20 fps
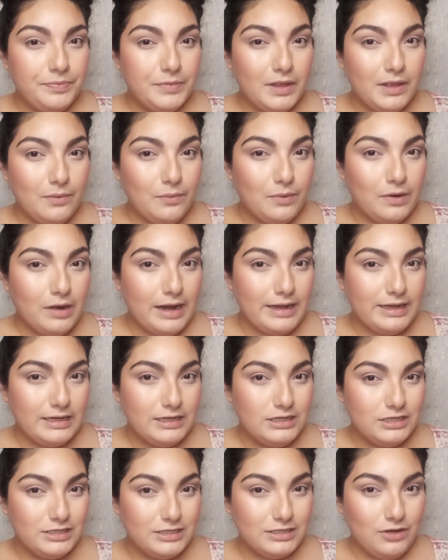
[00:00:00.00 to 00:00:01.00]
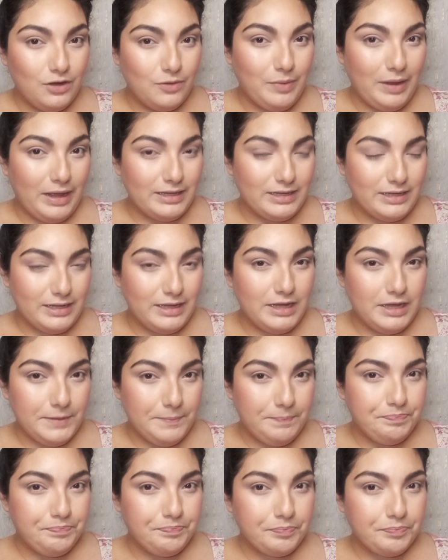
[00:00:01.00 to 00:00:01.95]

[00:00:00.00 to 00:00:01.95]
where I can just go back in